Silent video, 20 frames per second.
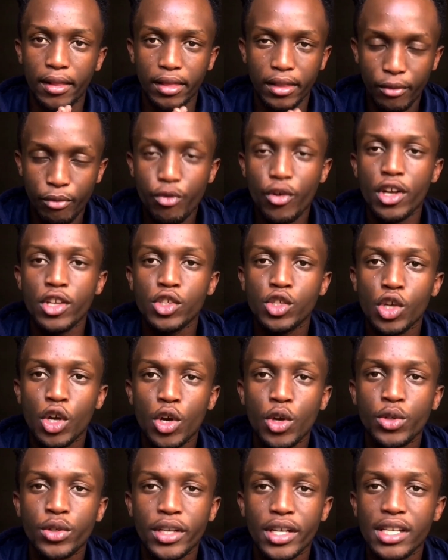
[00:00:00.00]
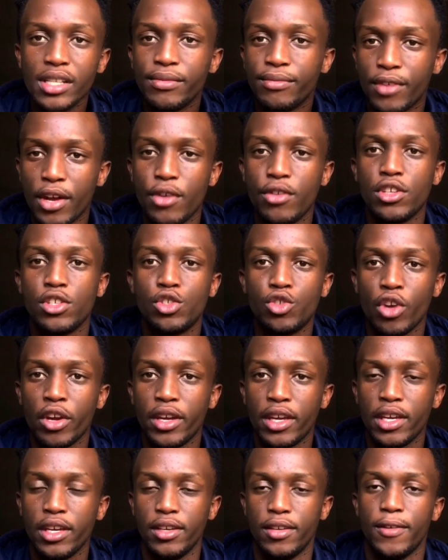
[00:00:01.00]
the friend zone is very
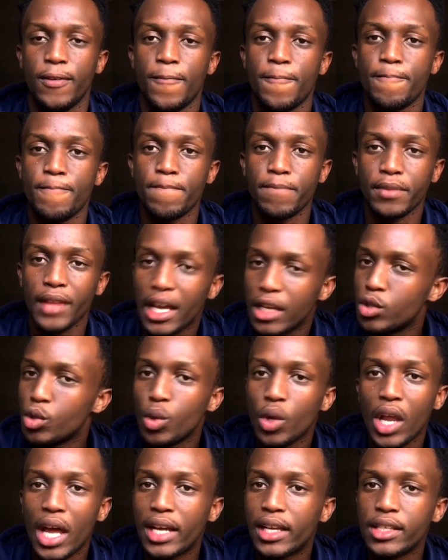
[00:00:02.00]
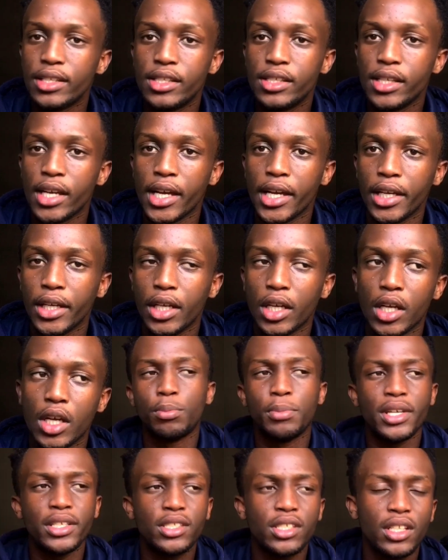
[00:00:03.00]
tricky. That's all I can say. So
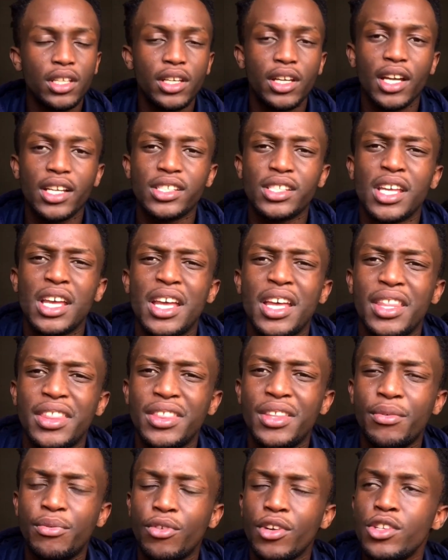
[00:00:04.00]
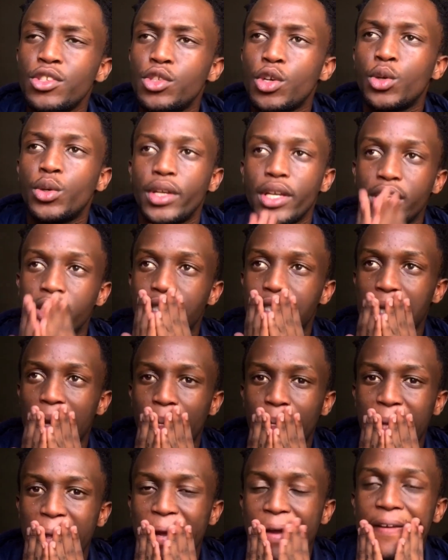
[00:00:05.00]
basically, guys, the friend zone is
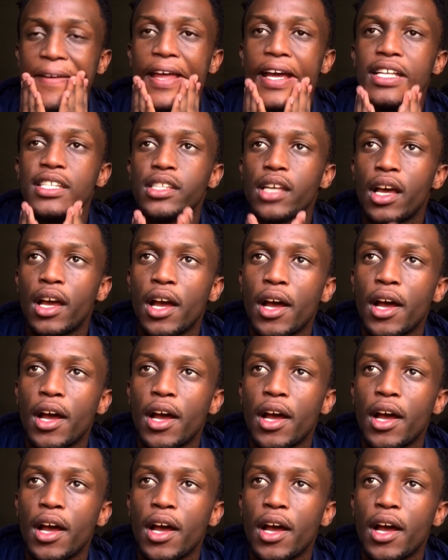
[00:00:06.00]
something that's